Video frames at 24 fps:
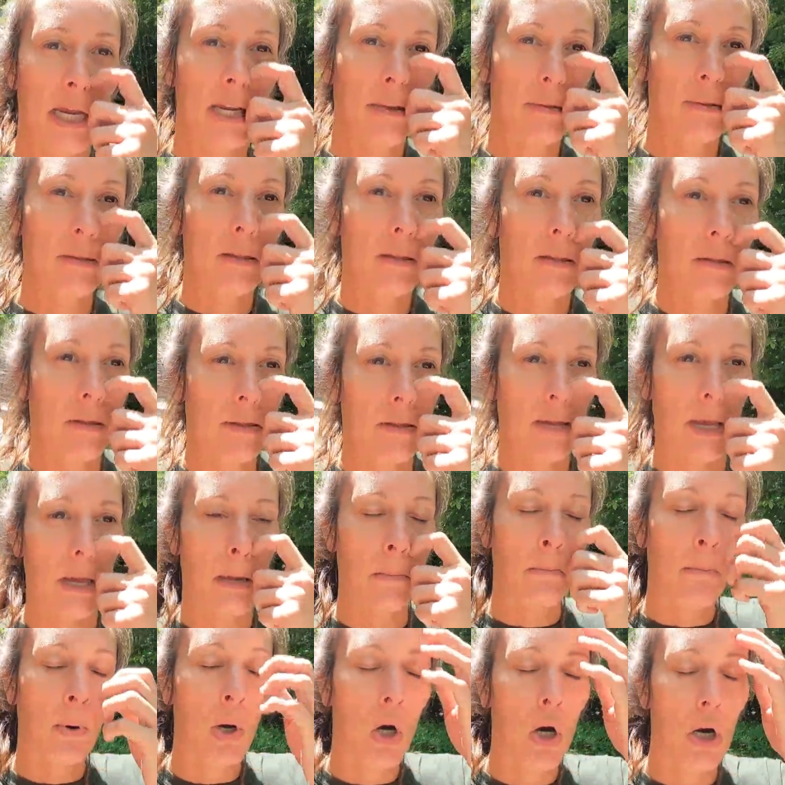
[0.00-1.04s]
It's in the
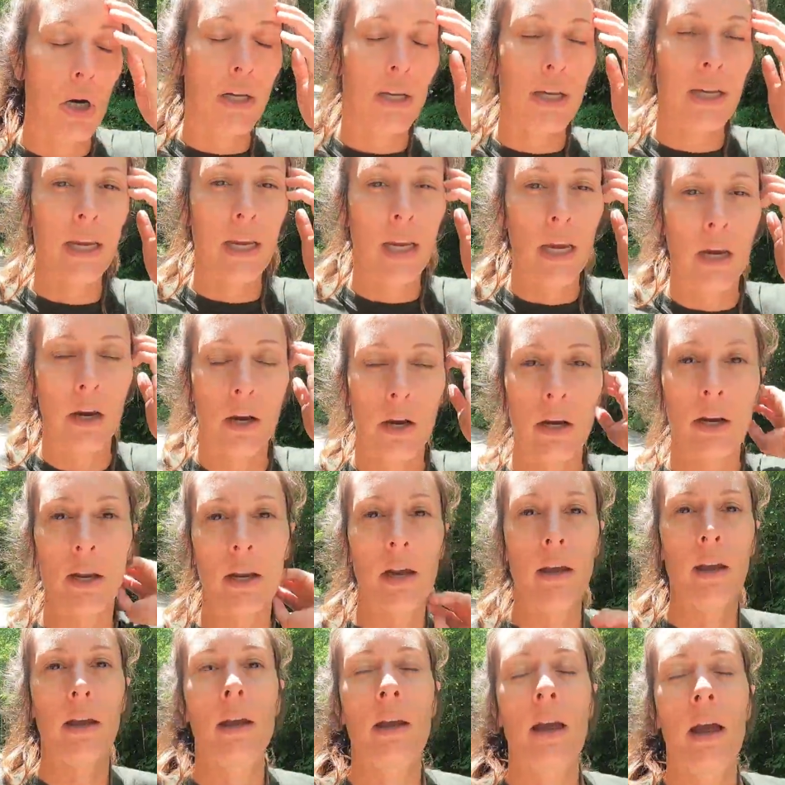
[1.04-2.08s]
same parking
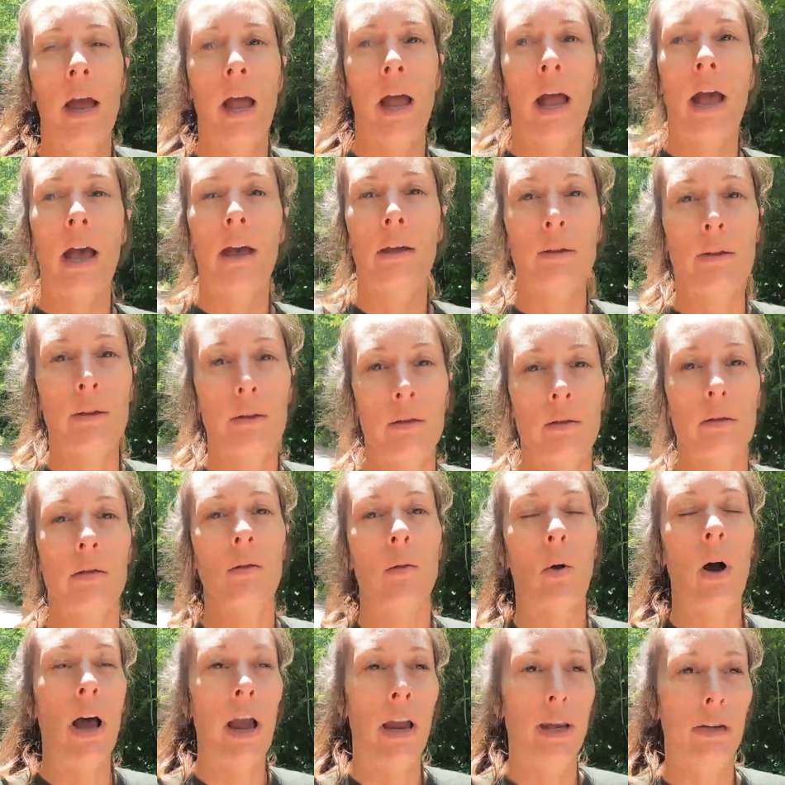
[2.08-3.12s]
area as
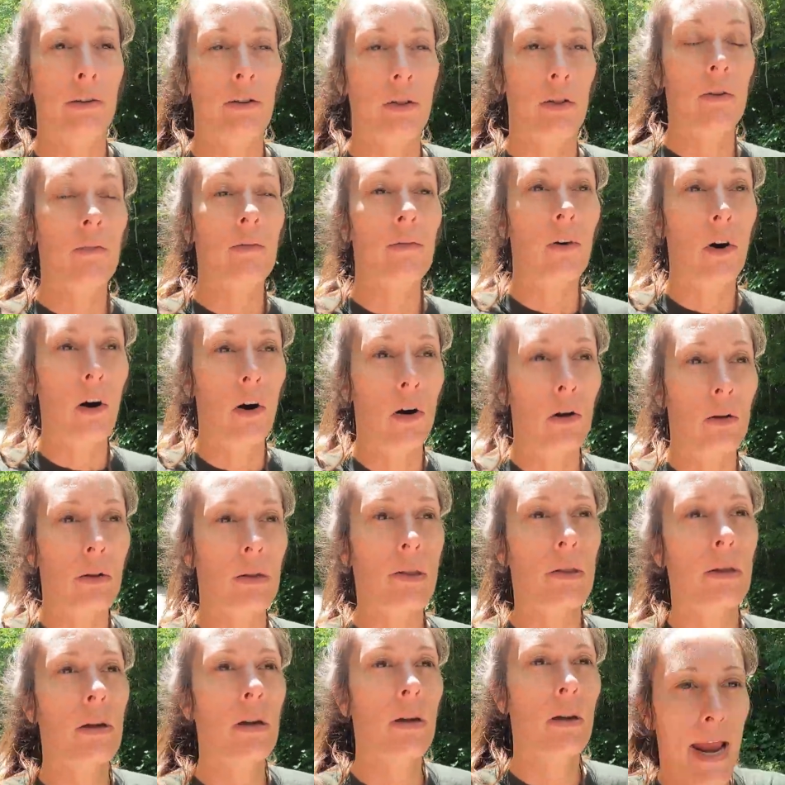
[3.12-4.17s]
the hike to the
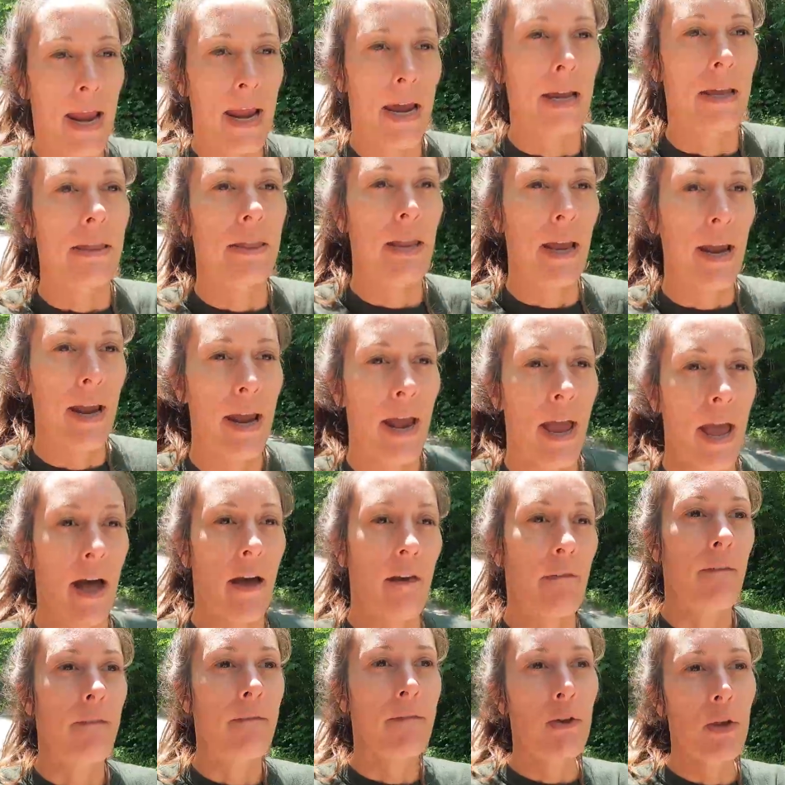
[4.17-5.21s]
falls and they
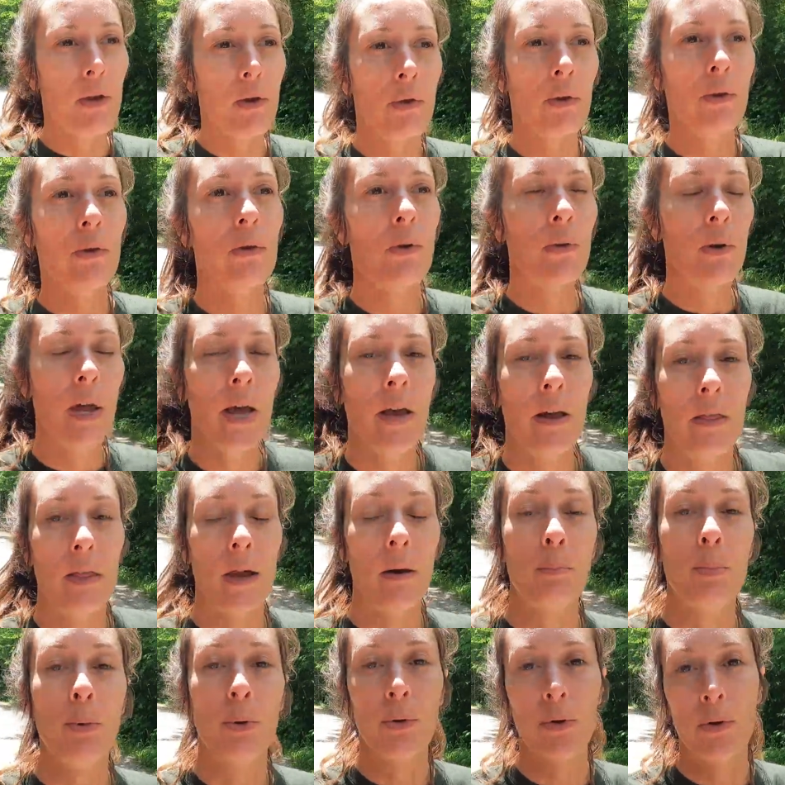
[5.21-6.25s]
have food,
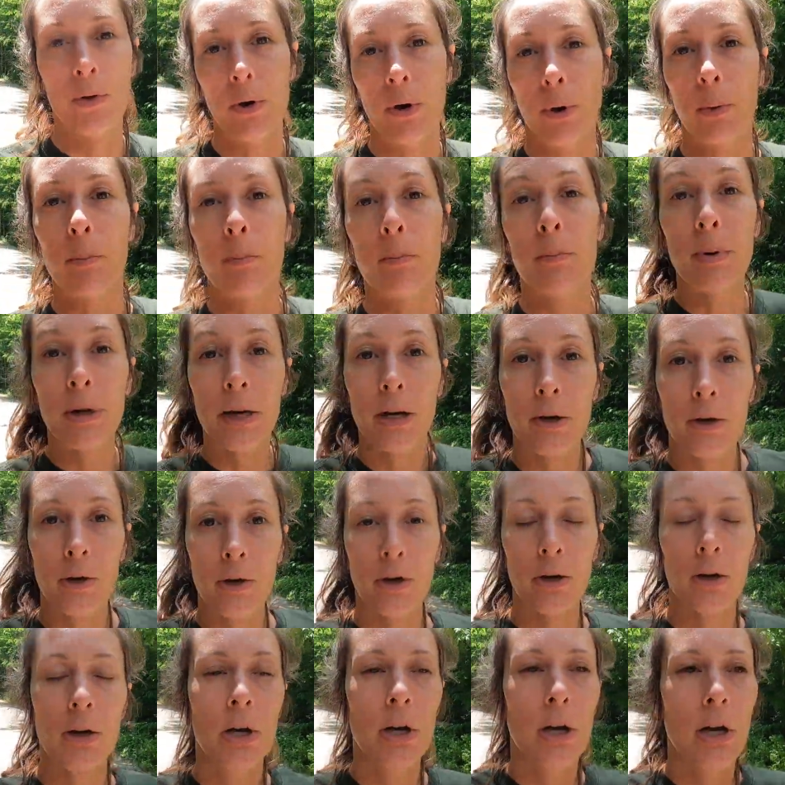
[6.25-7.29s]
they brew their own
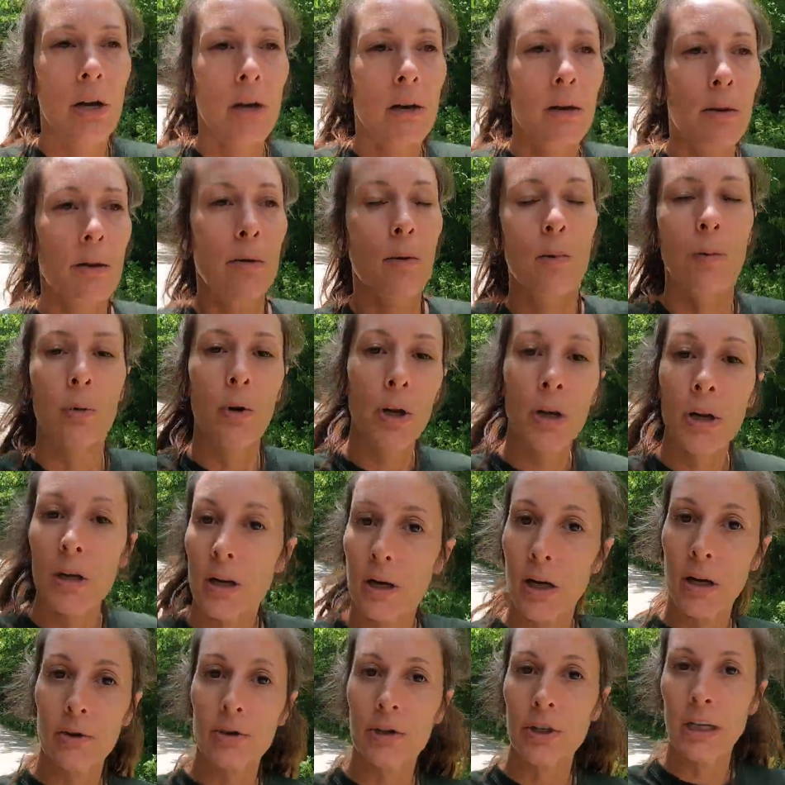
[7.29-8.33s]
beer. So we're
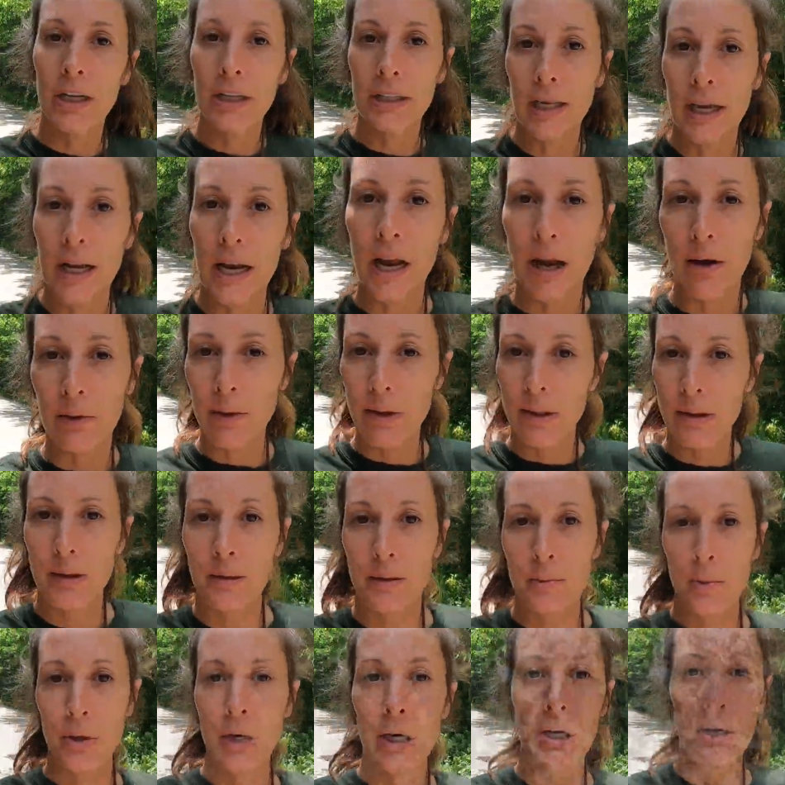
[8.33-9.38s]
gonna go check that out
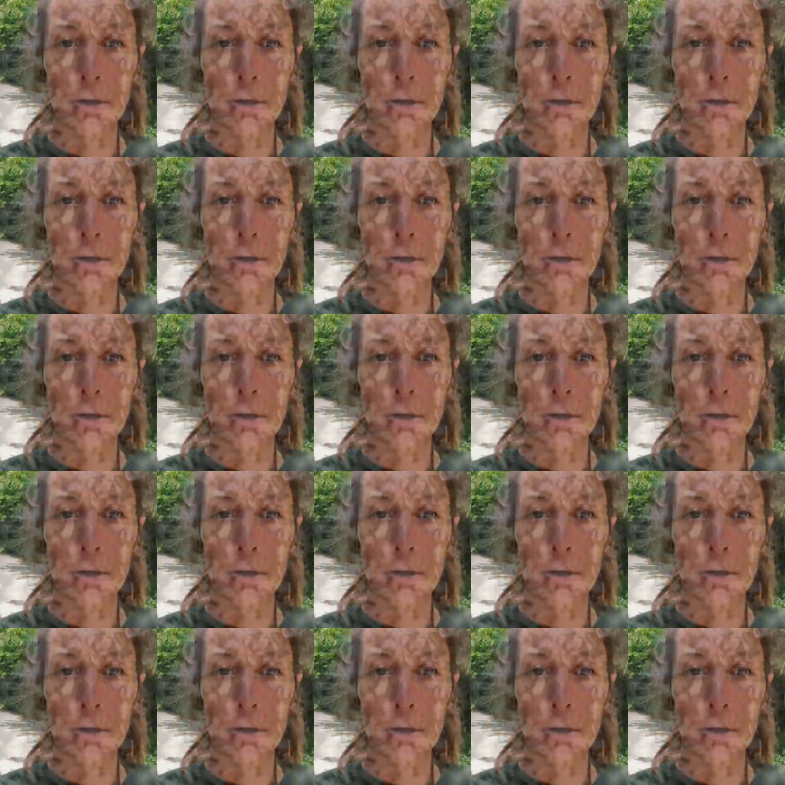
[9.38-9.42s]
since we're